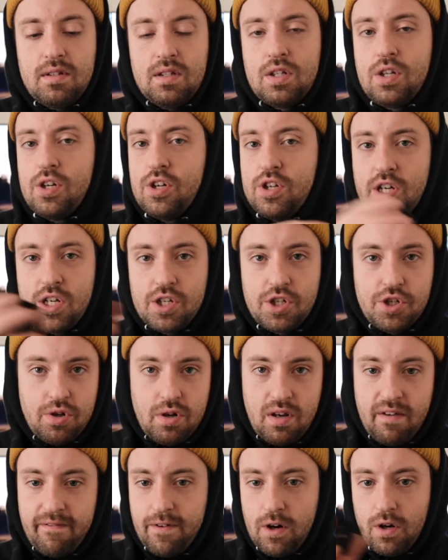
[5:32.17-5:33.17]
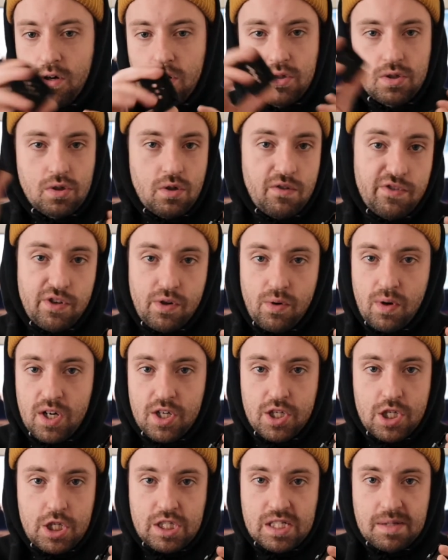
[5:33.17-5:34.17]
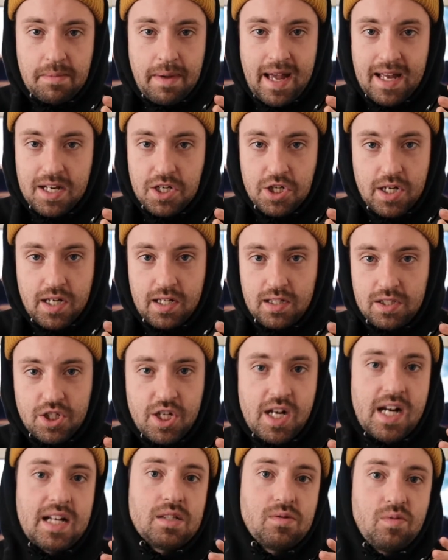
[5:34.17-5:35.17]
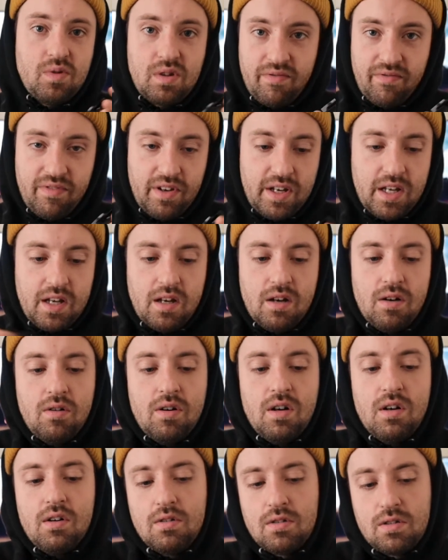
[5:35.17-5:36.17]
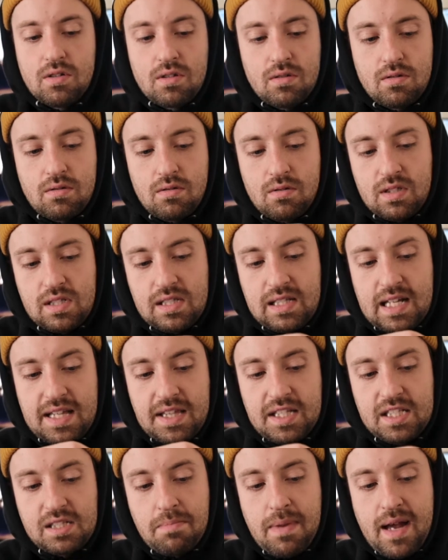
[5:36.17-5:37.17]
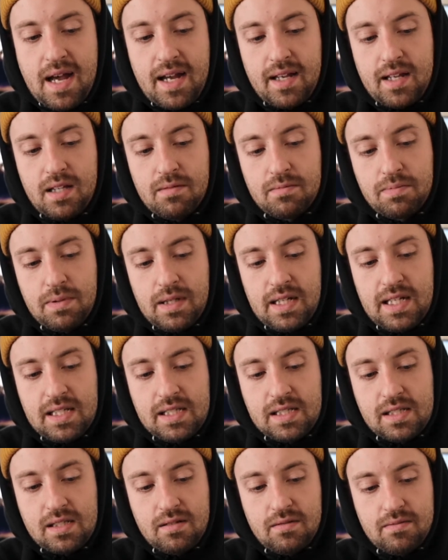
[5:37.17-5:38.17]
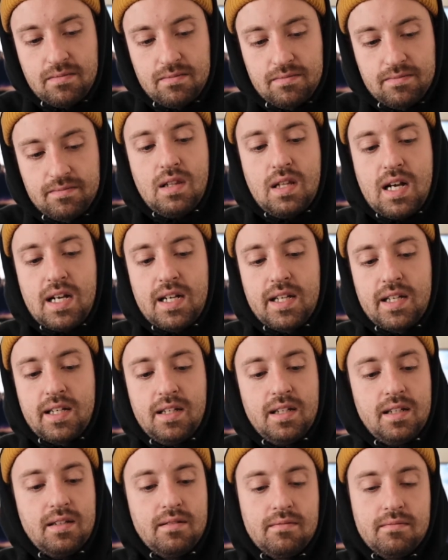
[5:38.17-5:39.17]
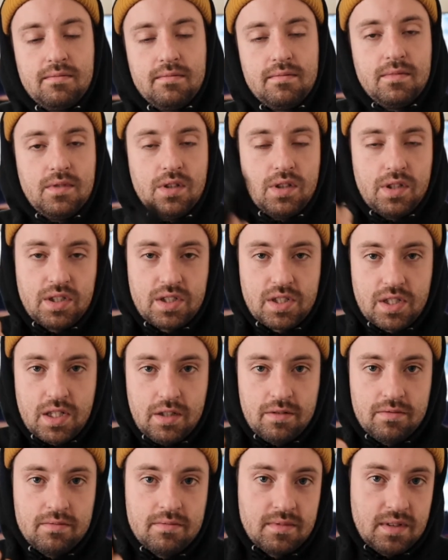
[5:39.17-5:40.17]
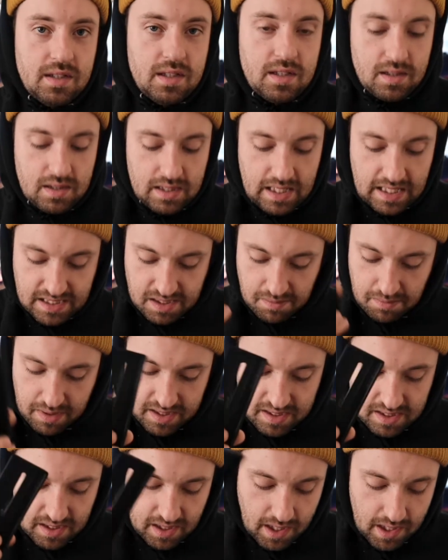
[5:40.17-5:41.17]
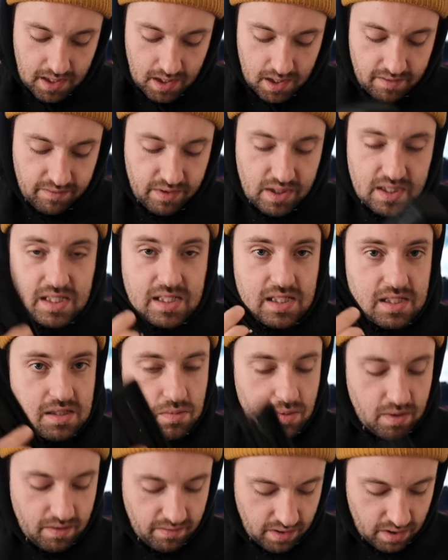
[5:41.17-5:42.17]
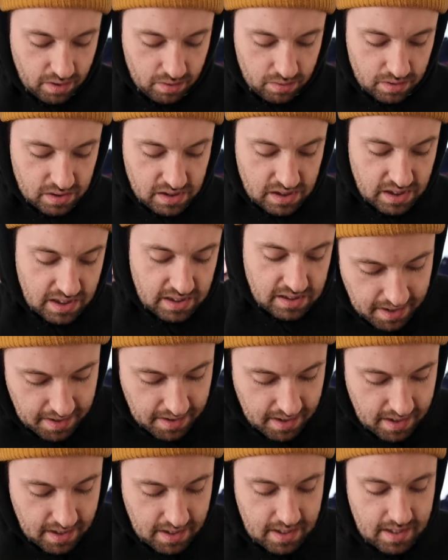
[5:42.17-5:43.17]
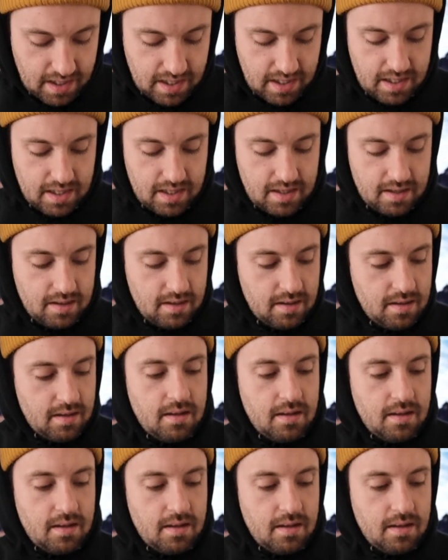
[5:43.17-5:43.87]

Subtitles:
You're done shooting photos, or if you want to do some handheld shots with video, slide this back in place, lock it in, you're good to go. That's amazing. I love this. This is one of the coolest things. And then